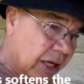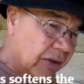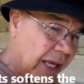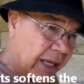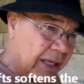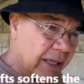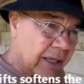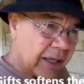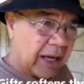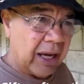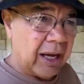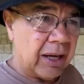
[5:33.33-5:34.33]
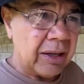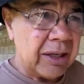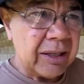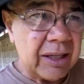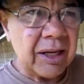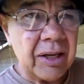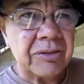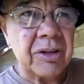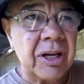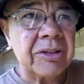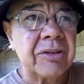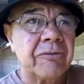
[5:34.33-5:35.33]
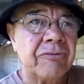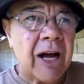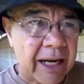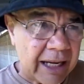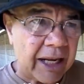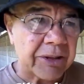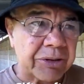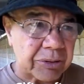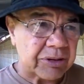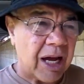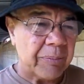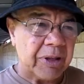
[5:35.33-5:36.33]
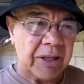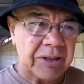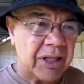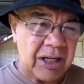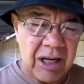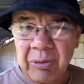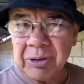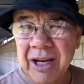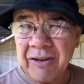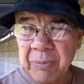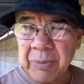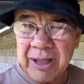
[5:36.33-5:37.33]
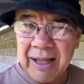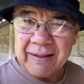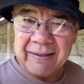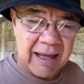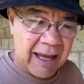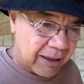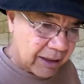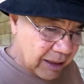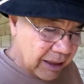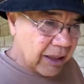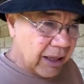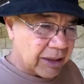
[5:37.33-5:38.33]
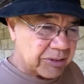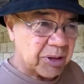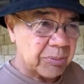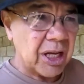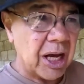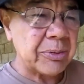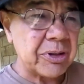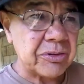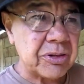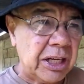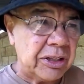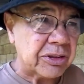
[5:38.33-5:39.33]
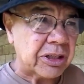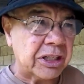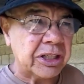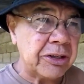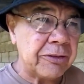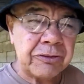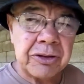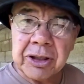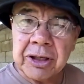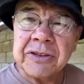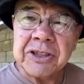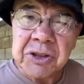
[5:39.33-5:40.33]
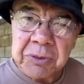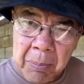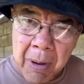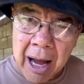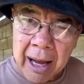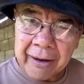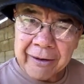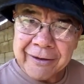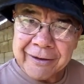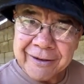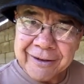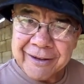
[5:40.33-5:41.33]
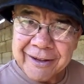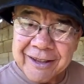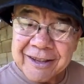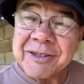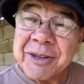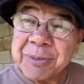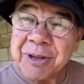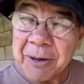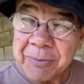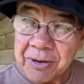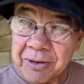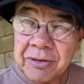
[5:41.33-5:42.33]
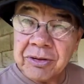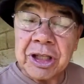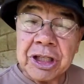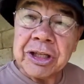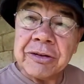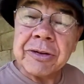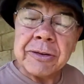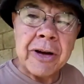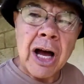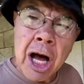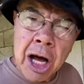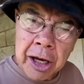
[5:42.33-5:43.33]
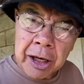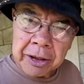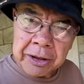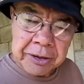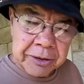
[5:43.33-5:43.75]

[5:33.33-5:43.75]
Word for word: Okay, it's a financial type thing. It doesn't always have to be like that. Sometimes it's a gift of a smile. Sometimes it's a gift of a hug.